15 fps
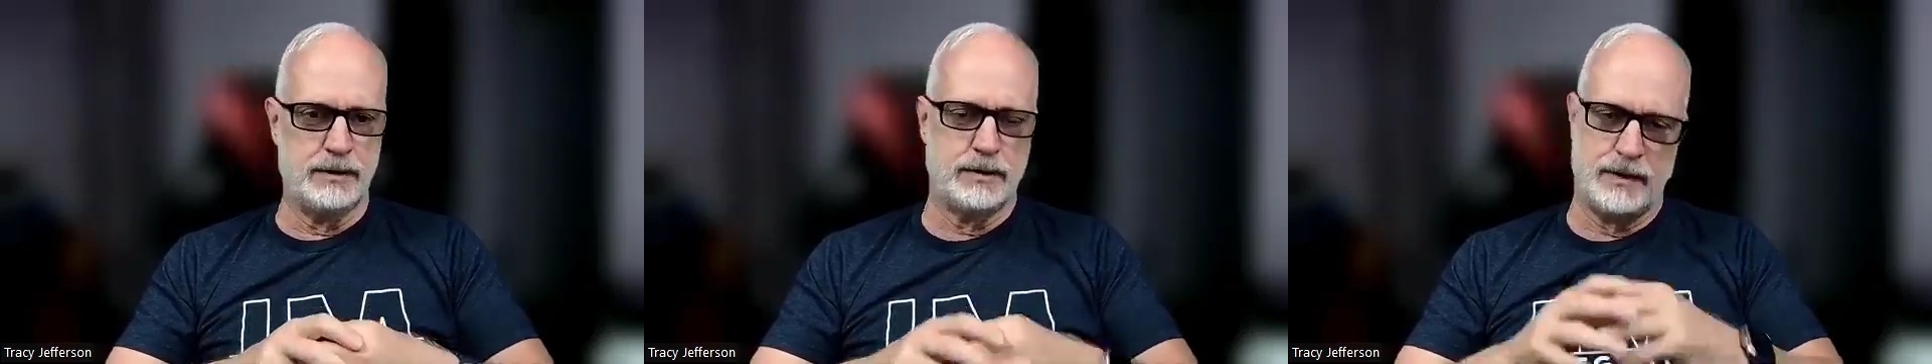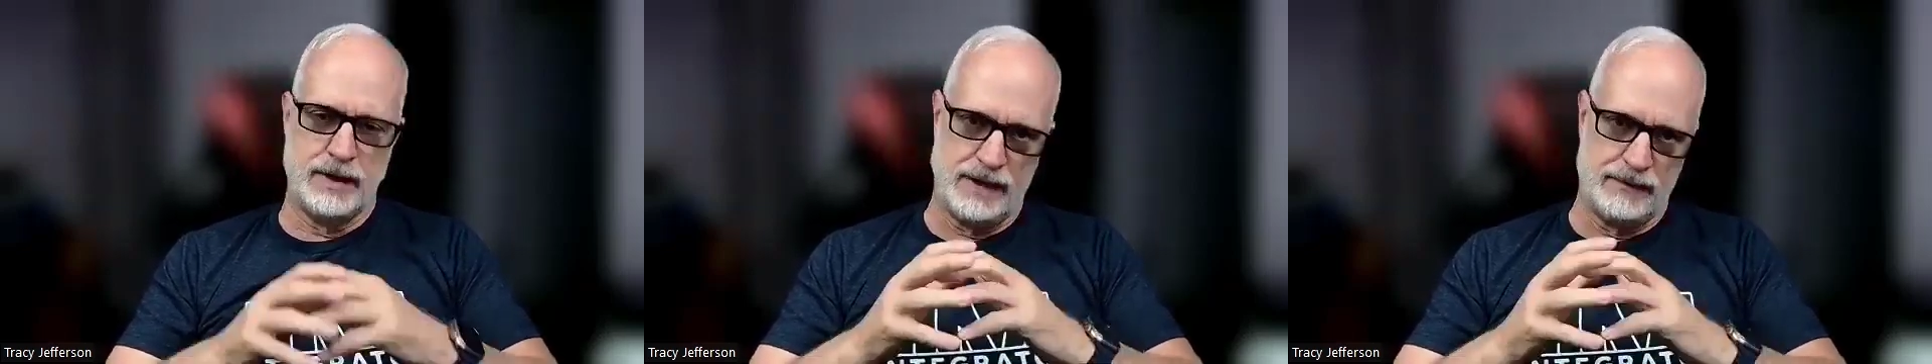
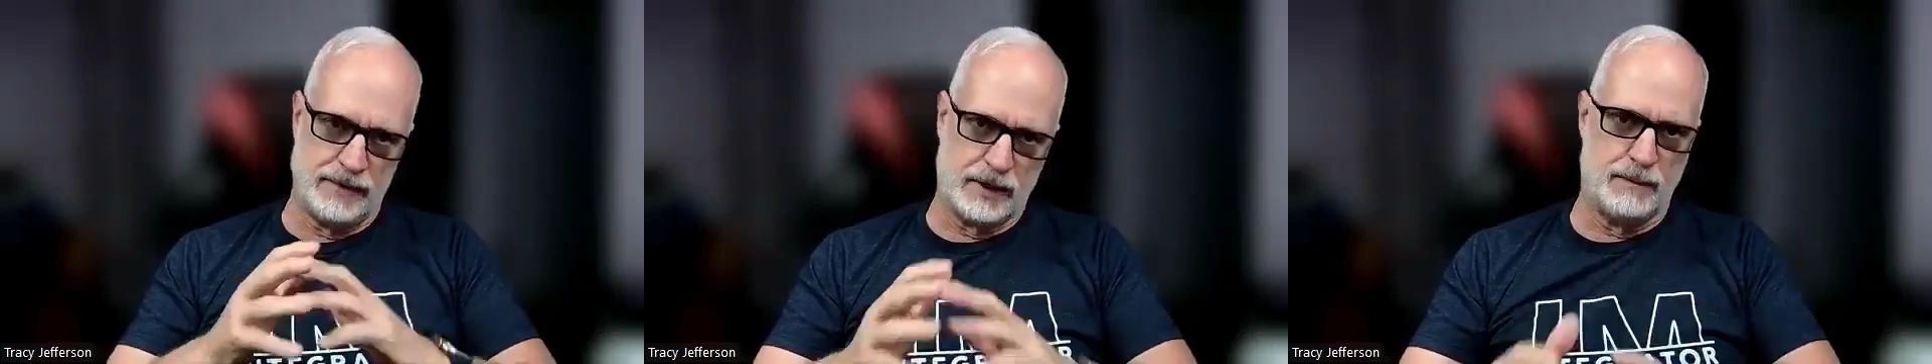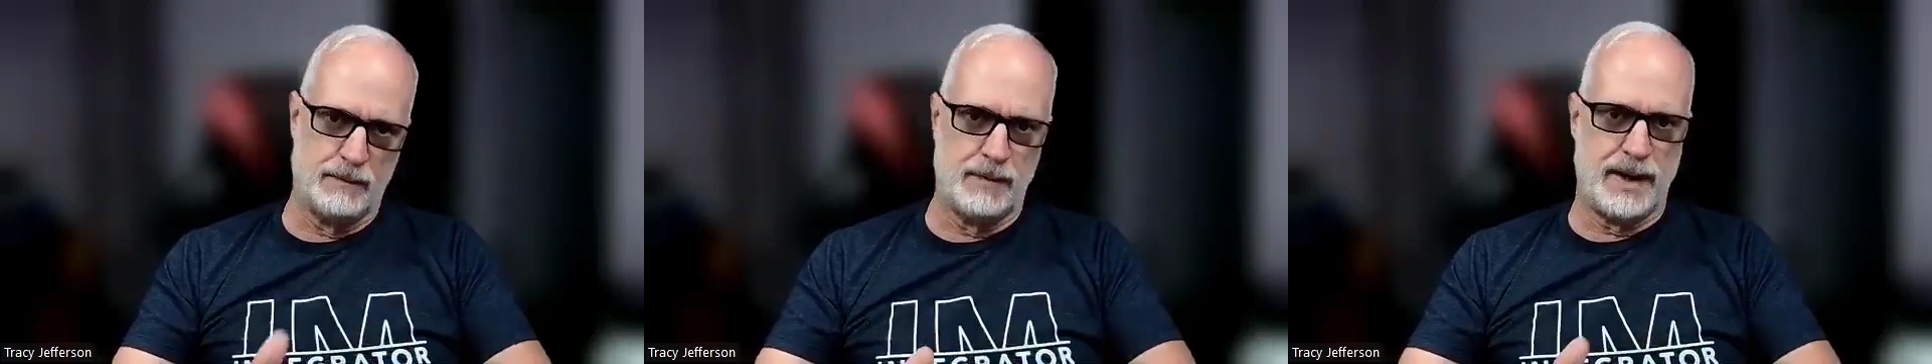Do they have the
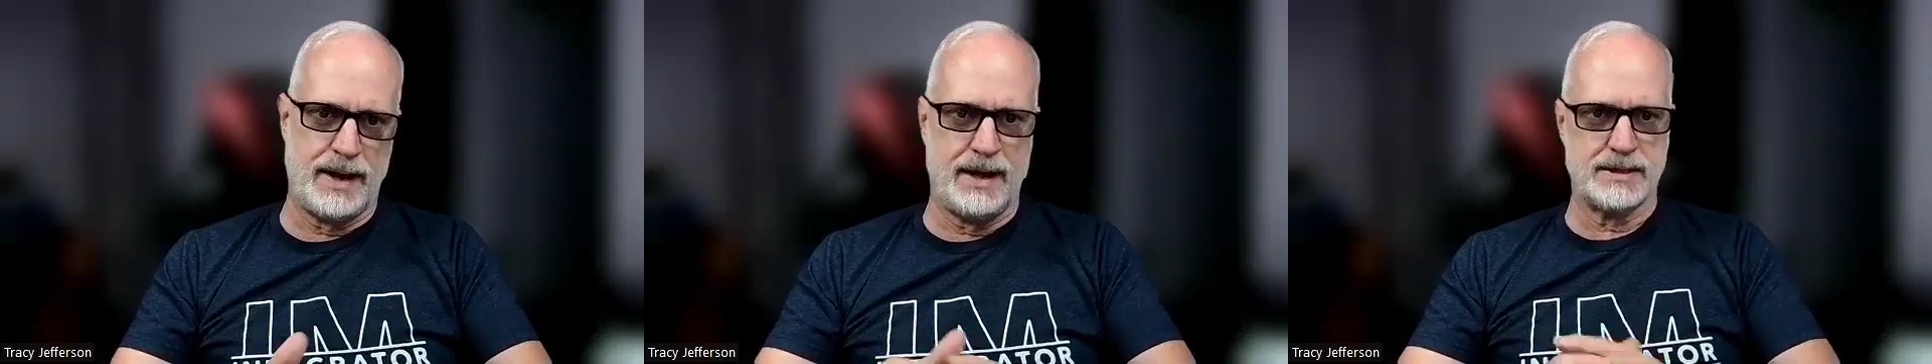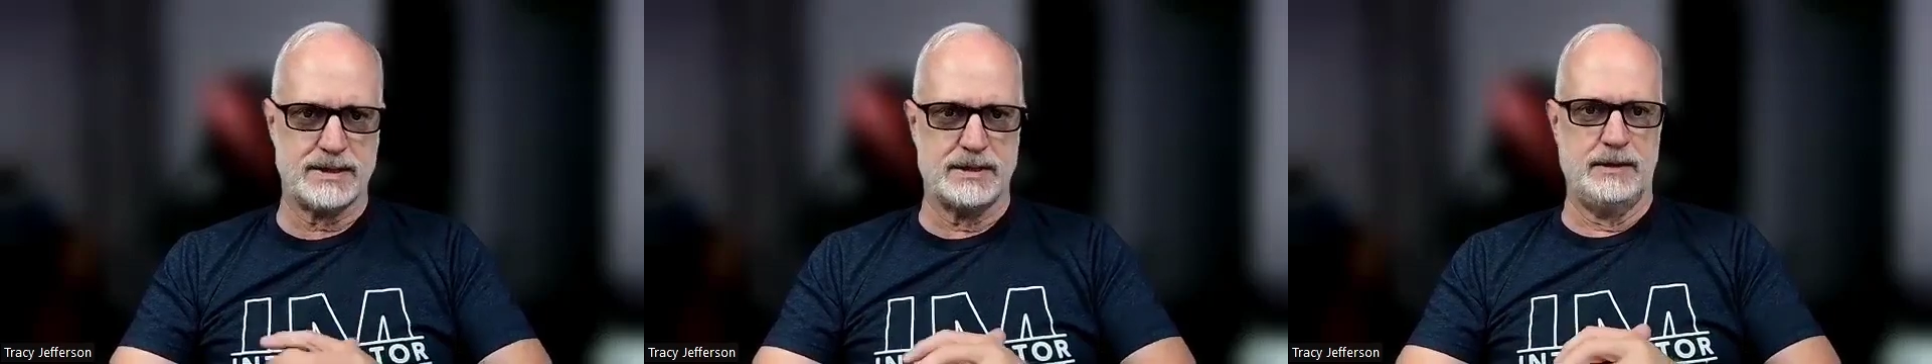
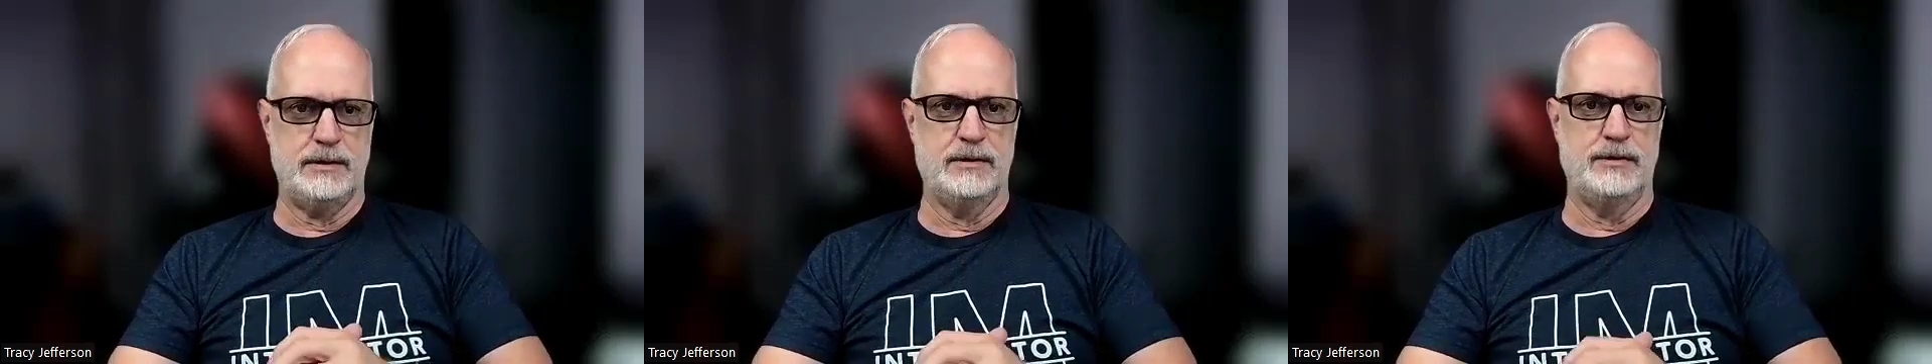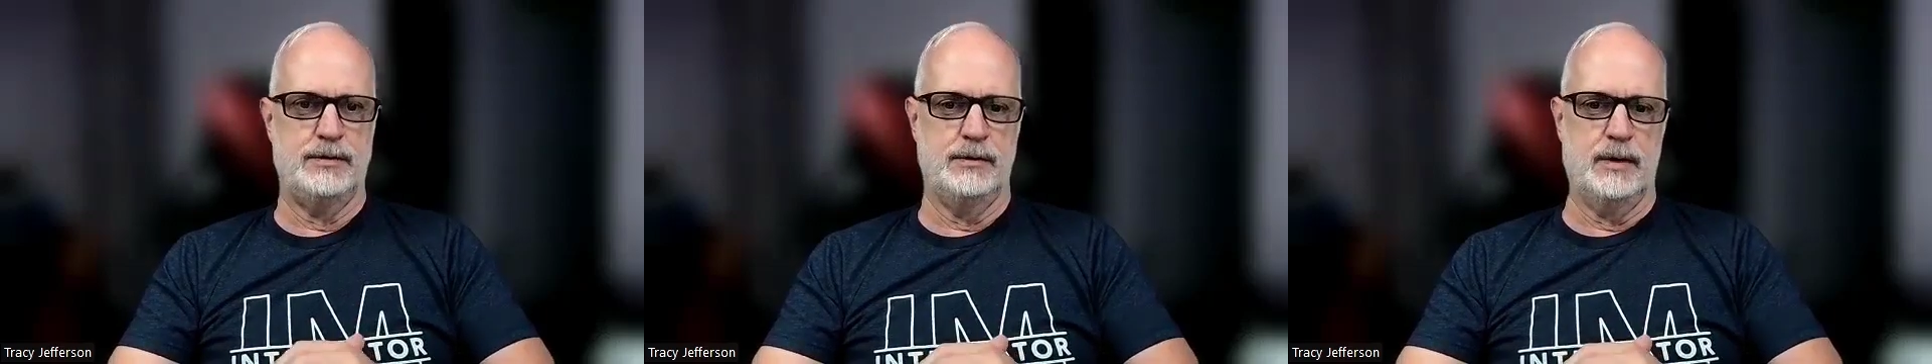capacity
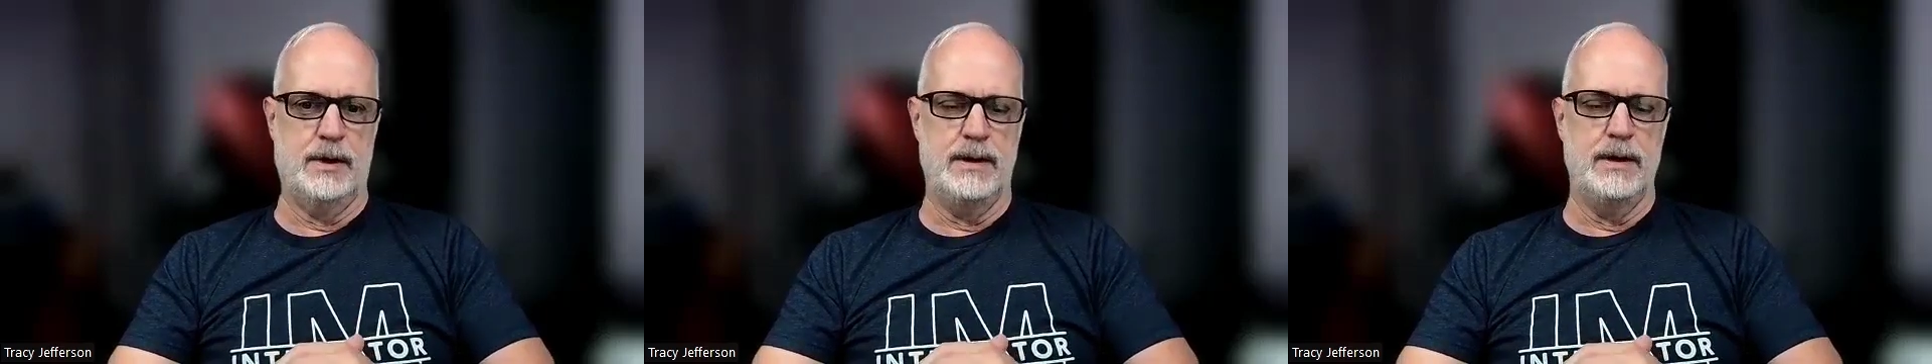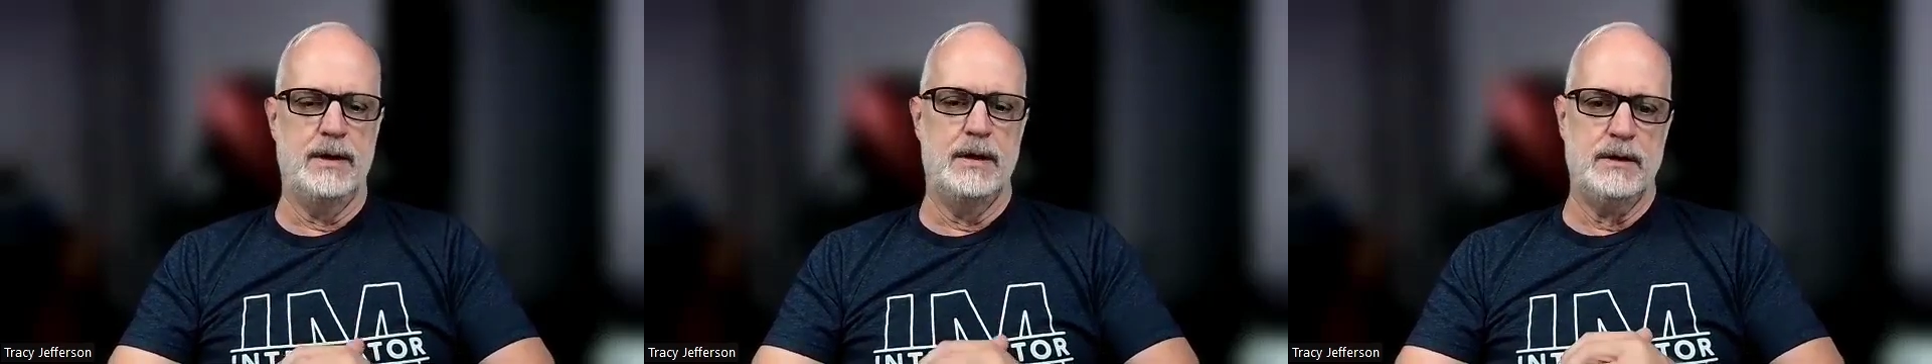to do it